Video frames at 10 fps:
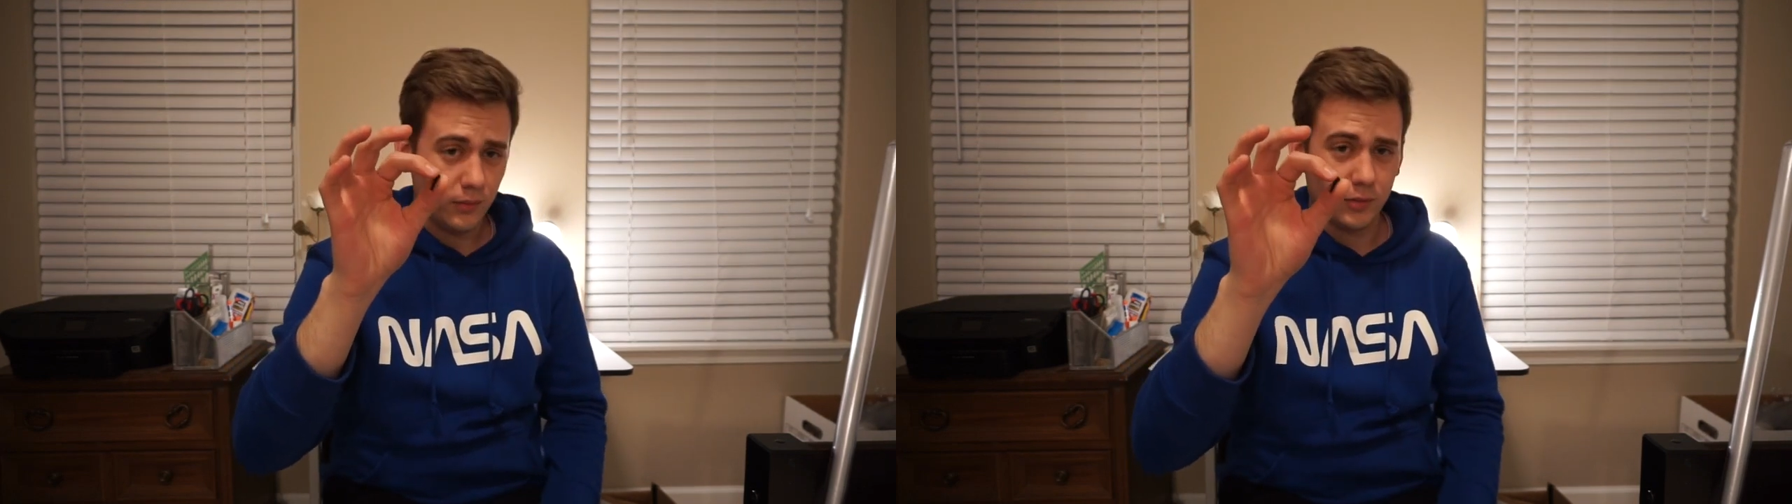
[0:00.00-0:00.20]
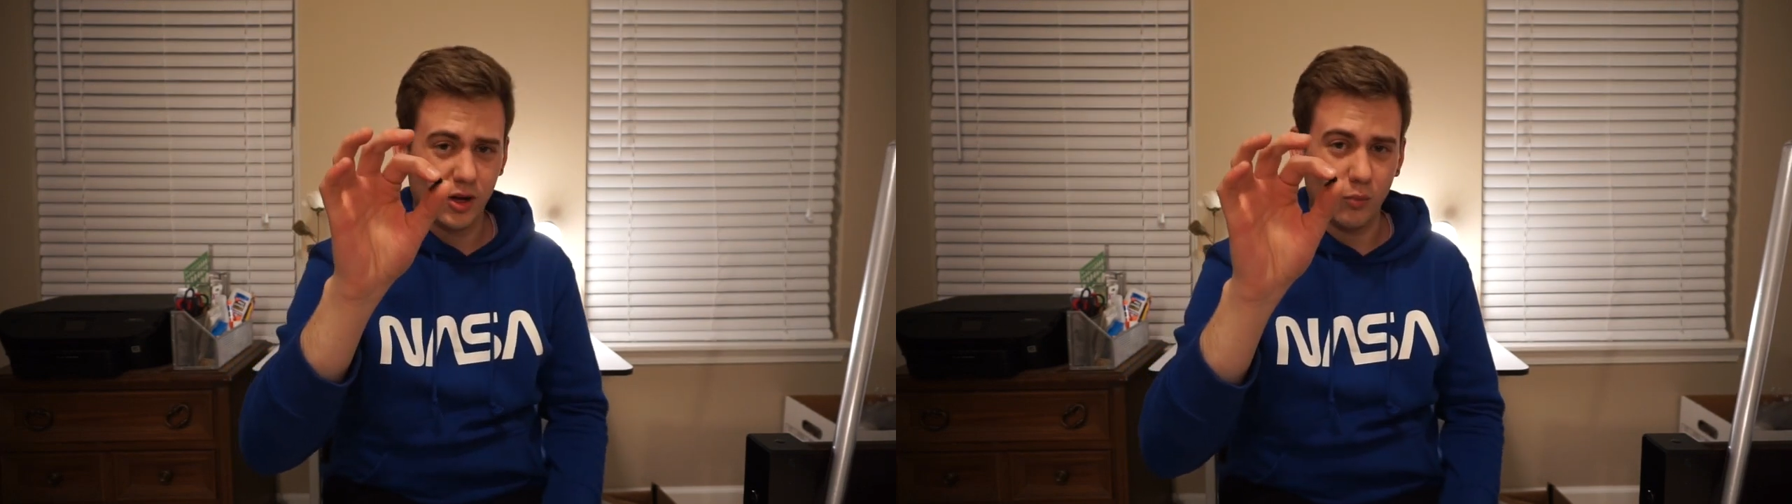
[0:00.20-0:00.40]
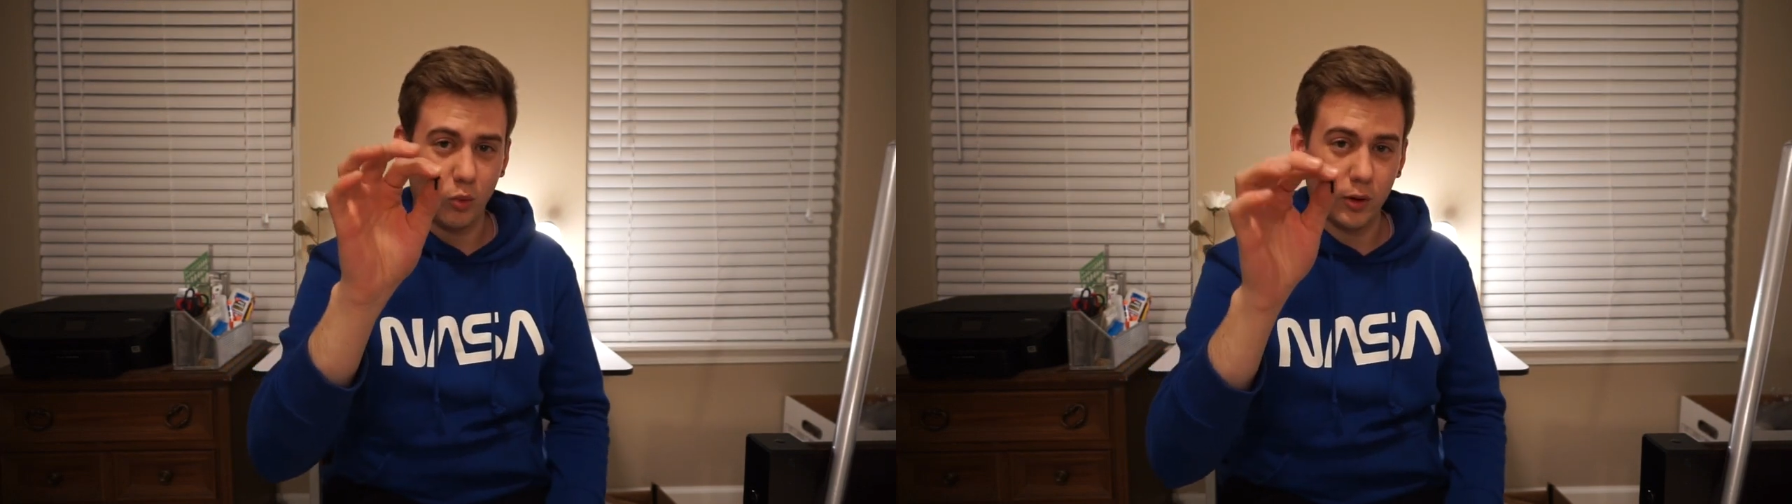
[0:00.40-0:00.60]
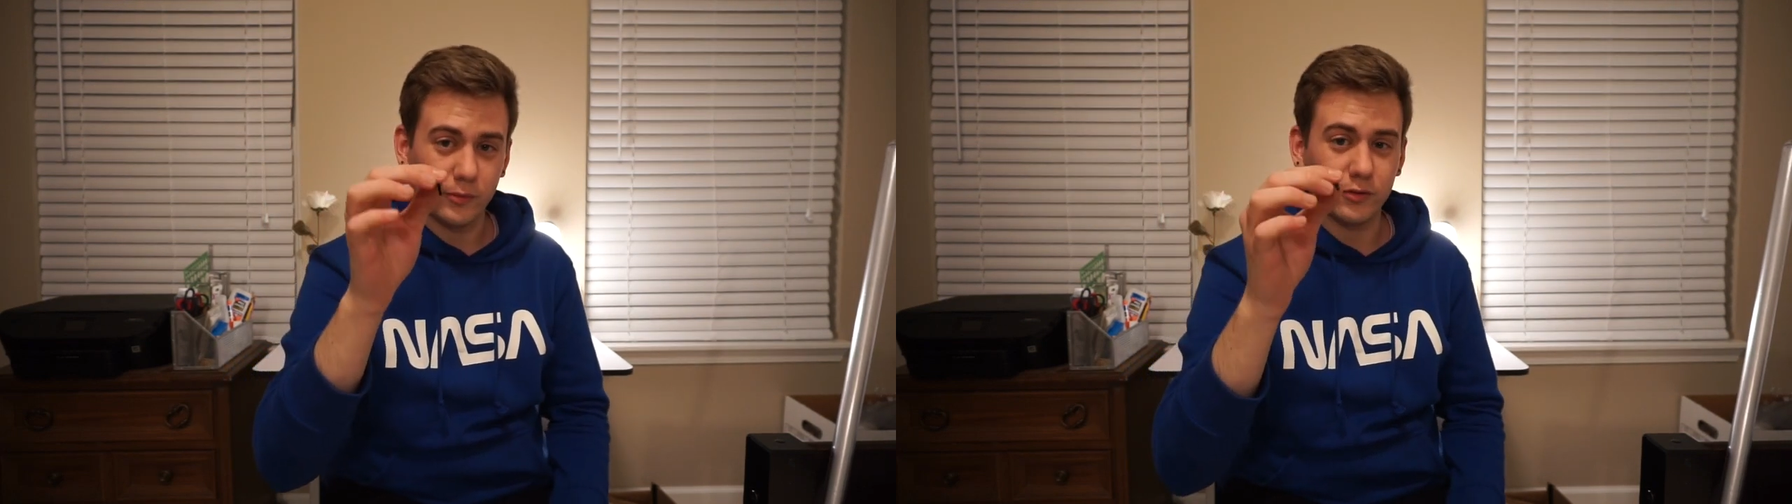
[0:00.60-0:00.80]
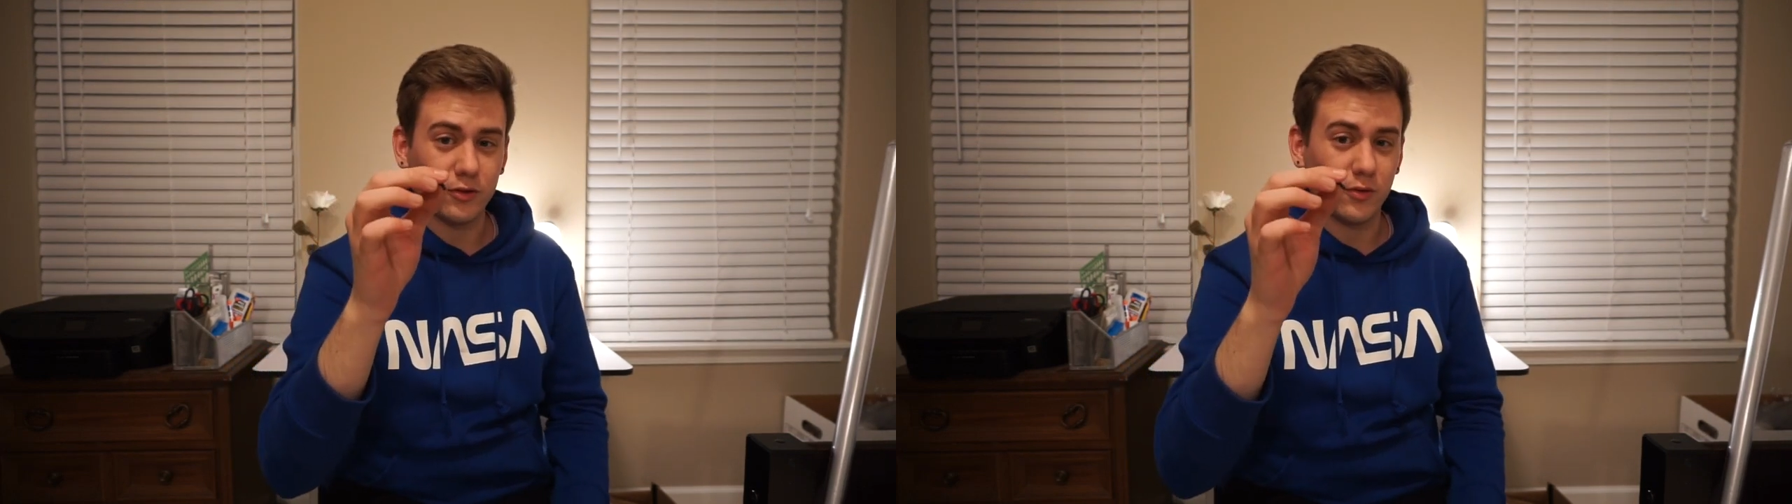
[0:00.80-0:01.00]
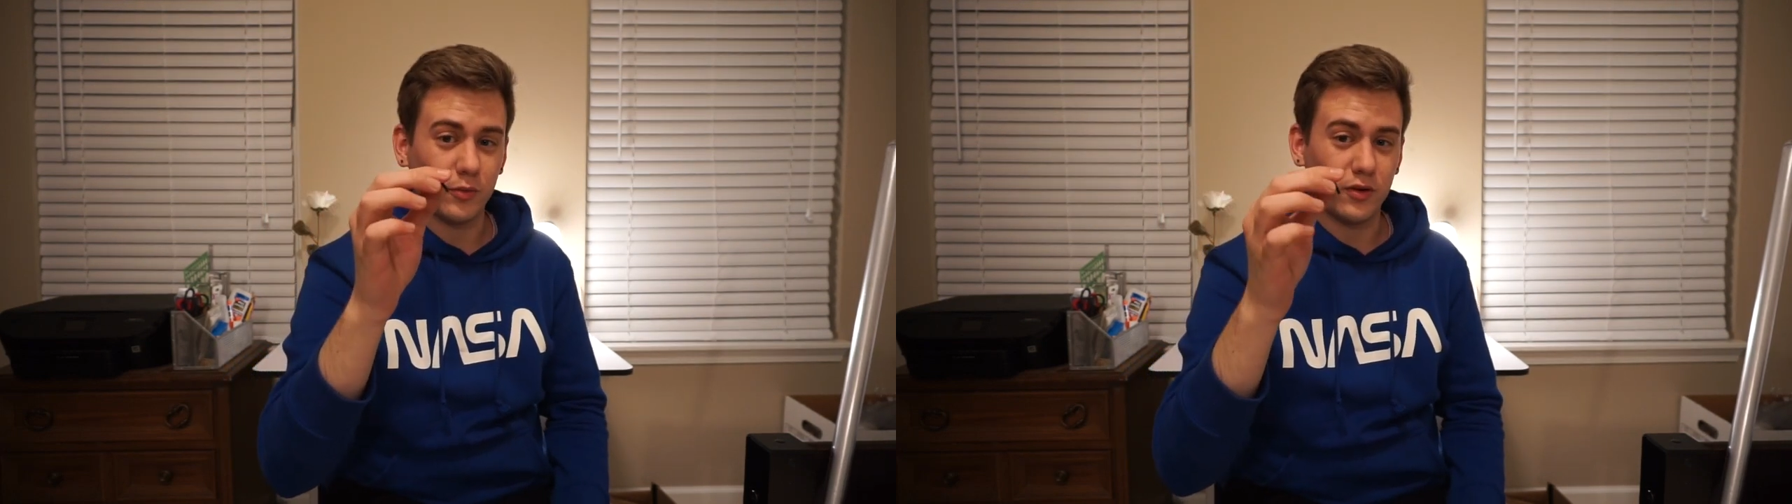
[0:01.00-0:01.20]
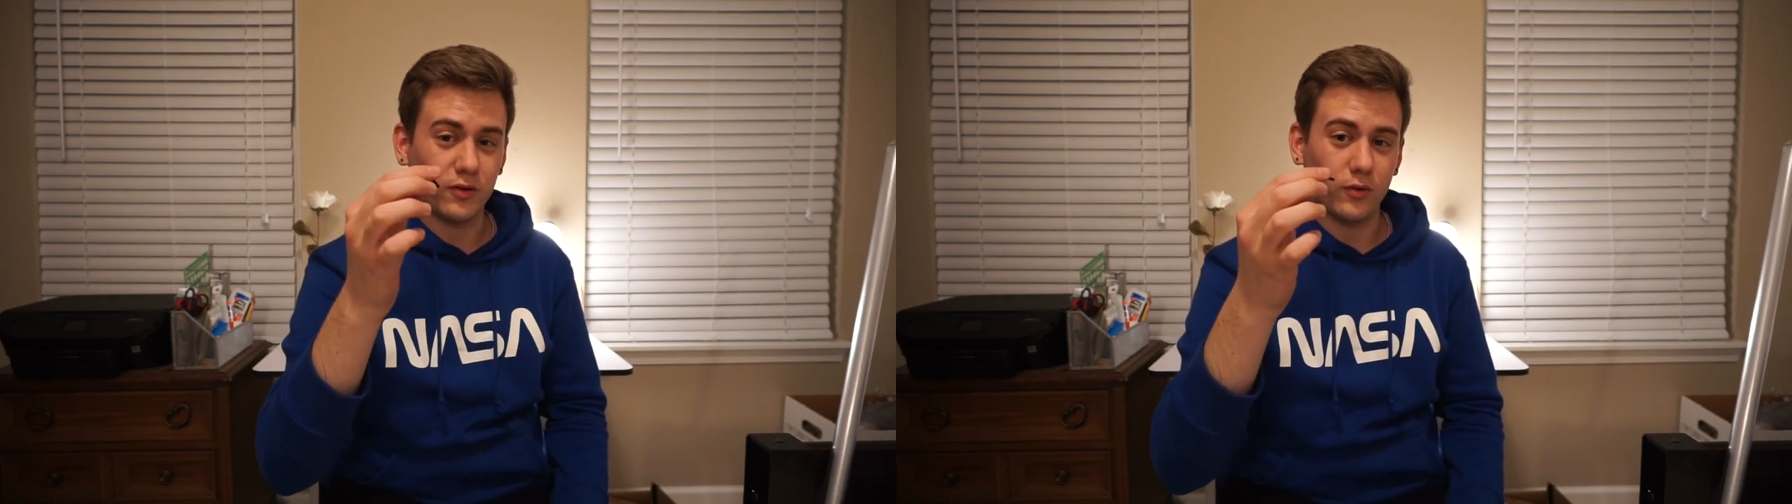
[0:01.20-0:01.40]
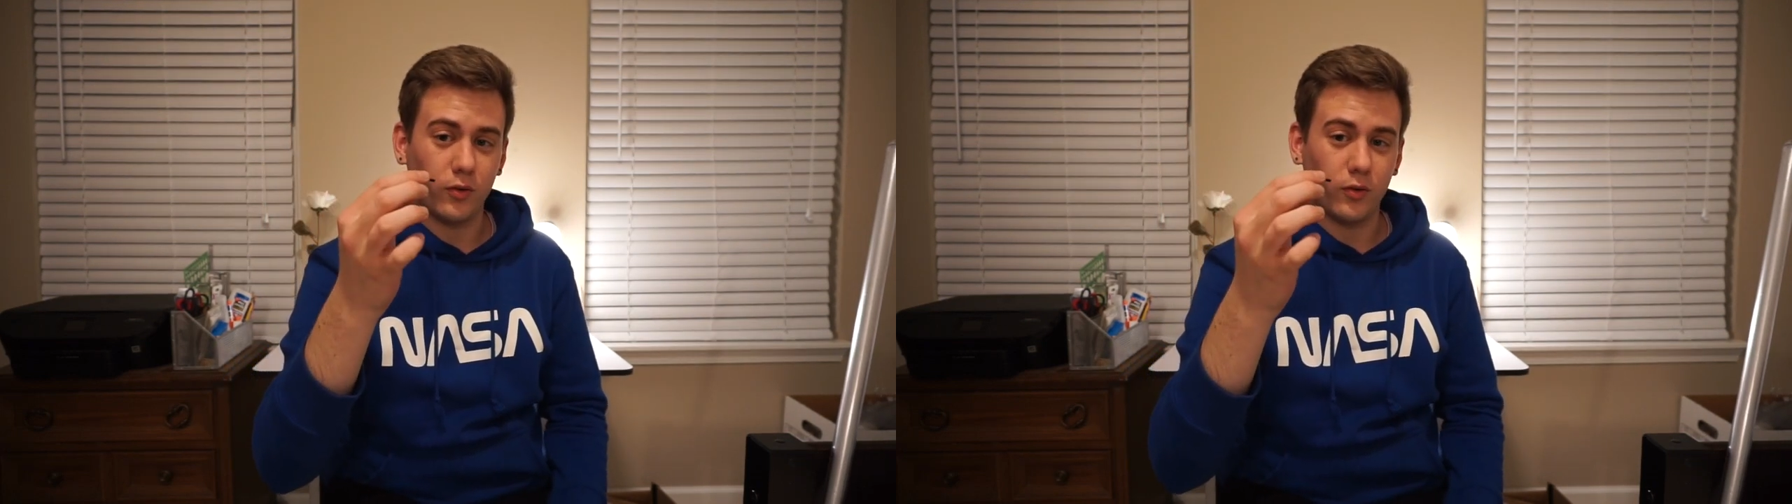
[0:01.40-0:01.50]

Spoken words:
become warped for some reason